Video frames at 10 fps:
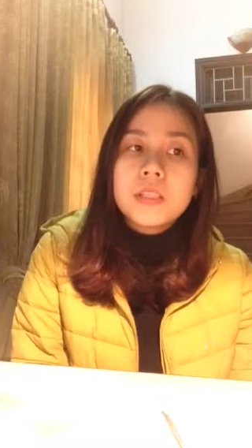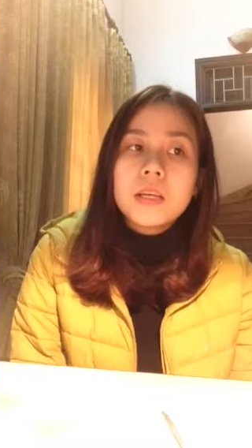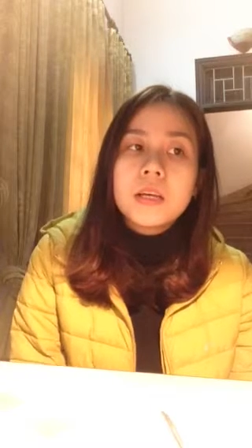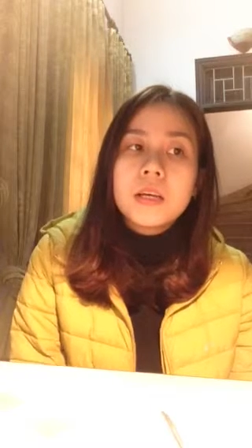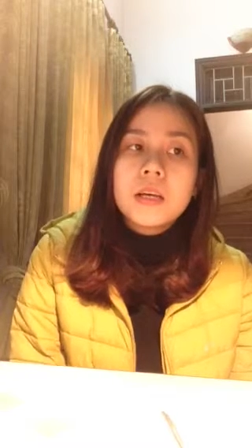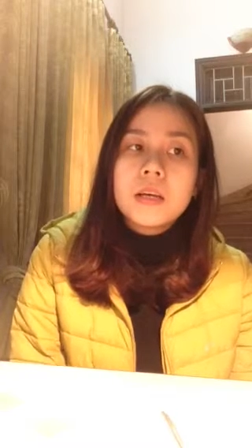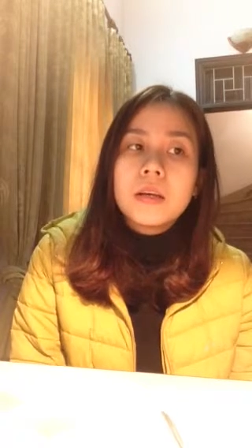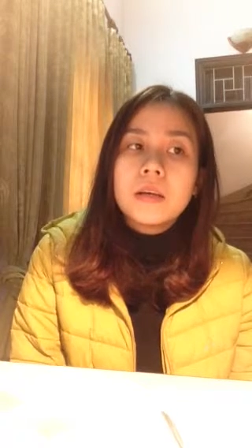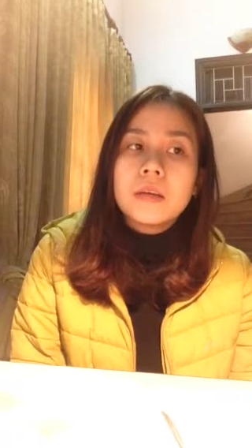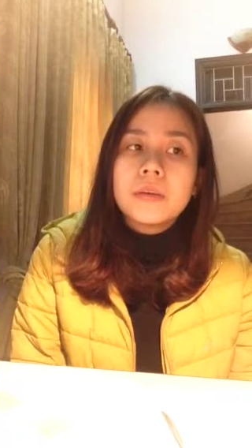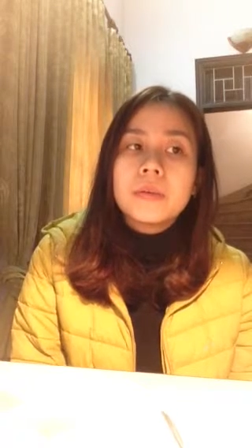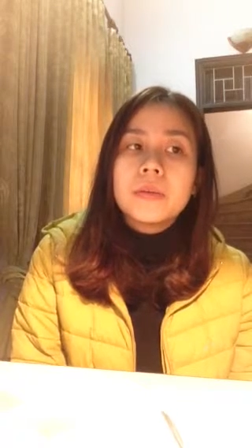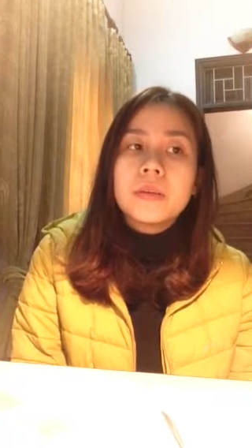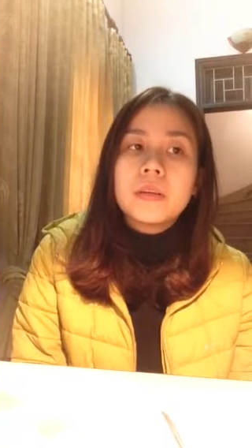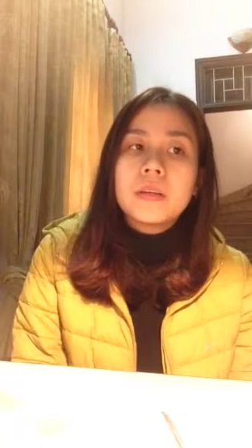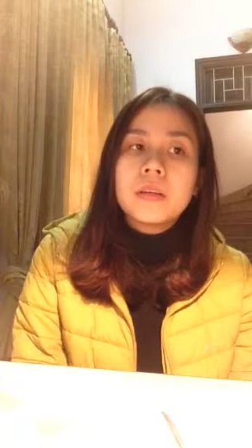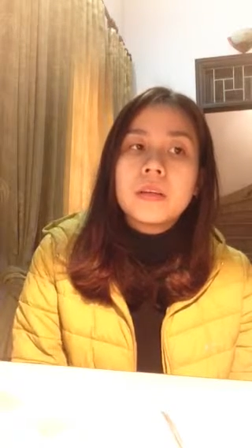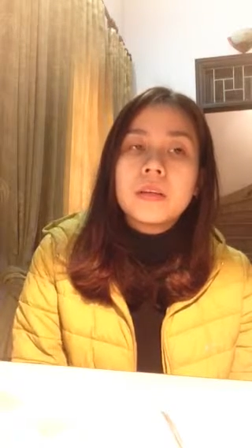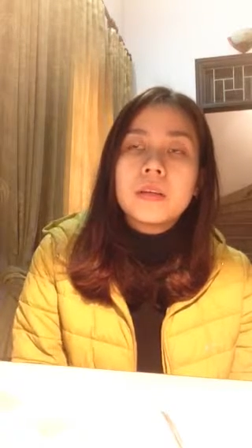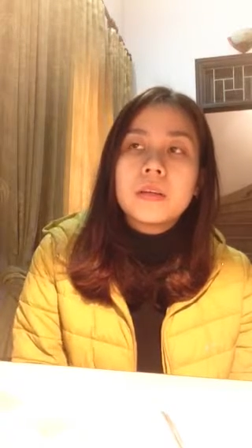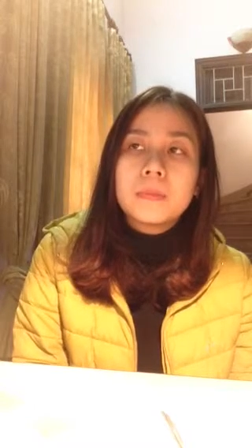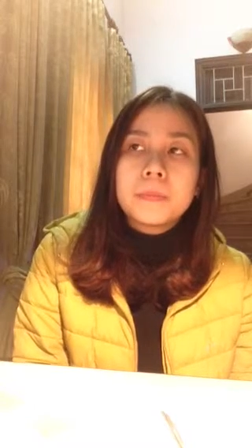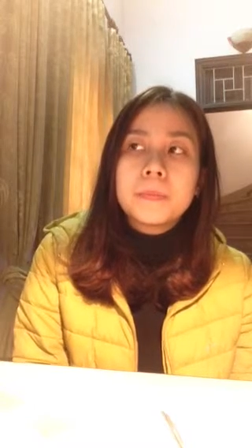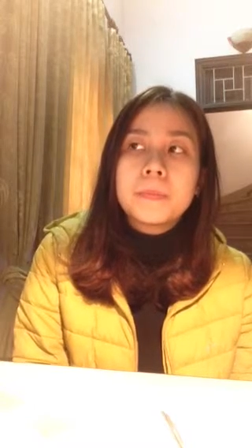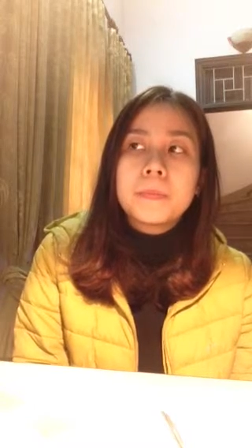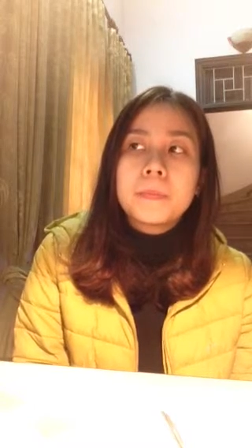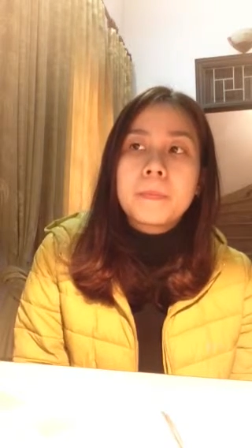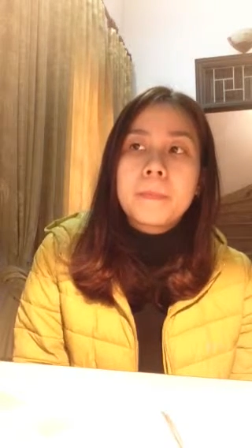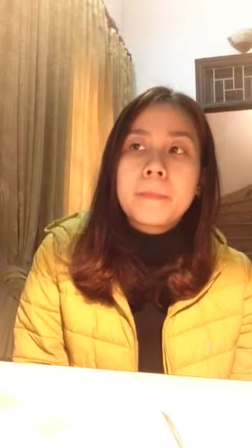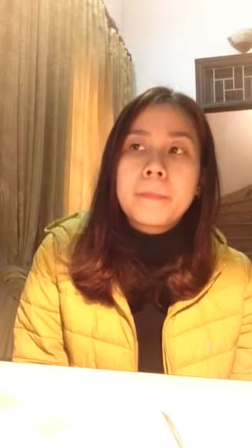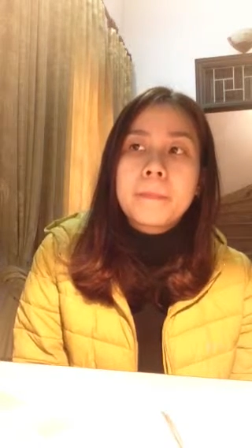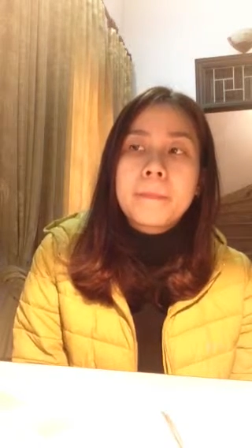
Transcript: No, they weren't sitting around the trees.